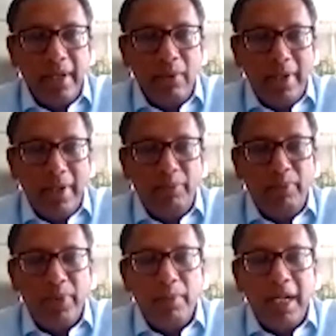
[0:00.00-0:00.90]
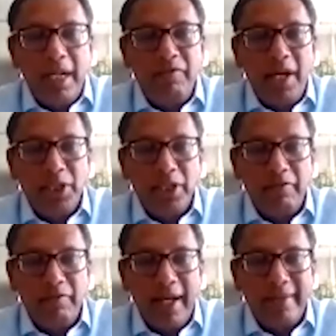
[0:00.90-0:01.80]
One is a property and financial
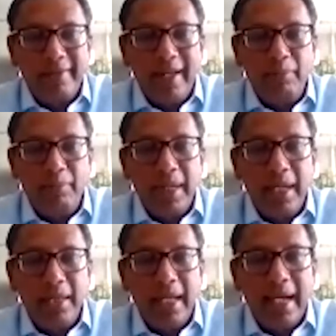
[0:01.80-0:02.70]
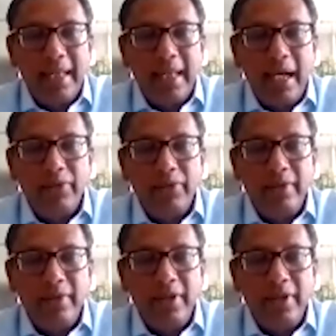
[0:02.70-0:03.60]
affairs LPA that
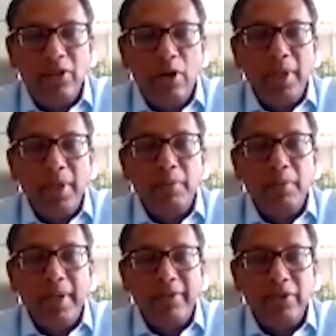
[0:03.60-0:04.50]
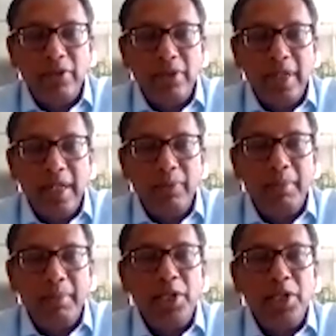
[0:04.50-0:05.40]
allows your nominated person to deal
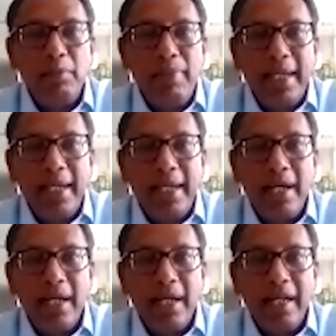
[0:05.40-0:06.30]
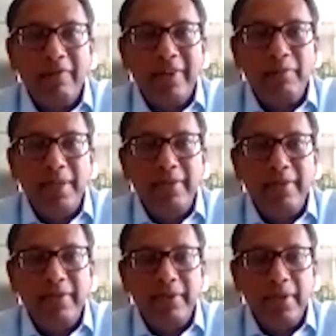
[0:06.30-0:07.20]
with managing your bank account and
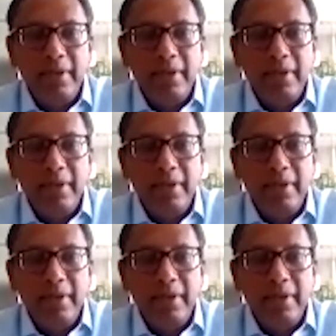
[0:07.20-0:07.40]
investments.